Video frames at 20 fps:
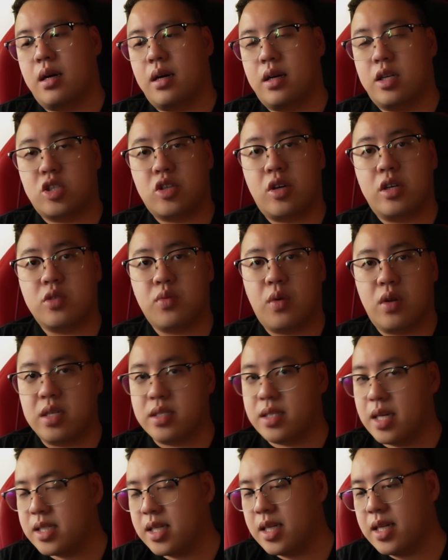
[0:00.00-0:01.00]
Trust Wallet is
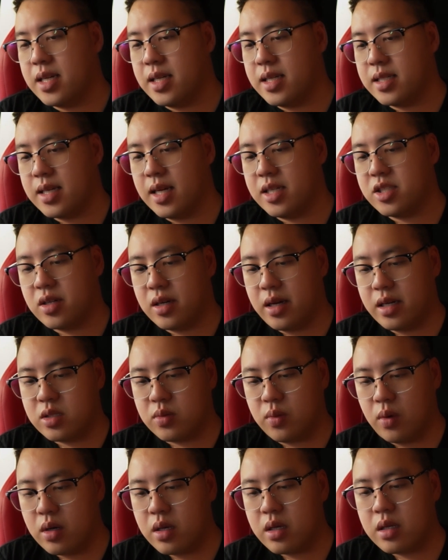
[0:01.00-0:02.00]
actually a decentralized
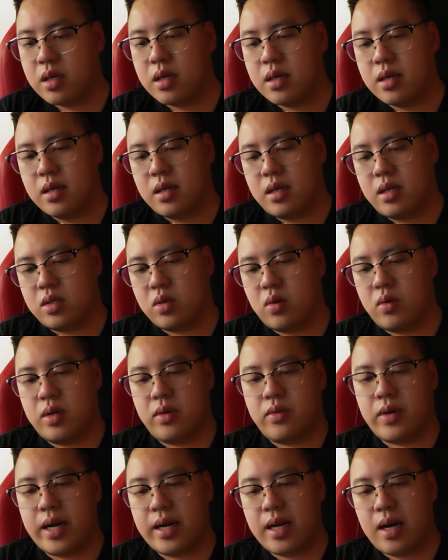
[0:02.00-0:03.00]
wallet. So
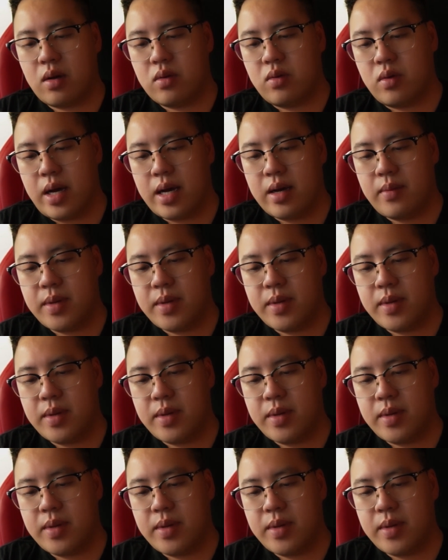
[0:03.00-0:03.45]
right now you're able to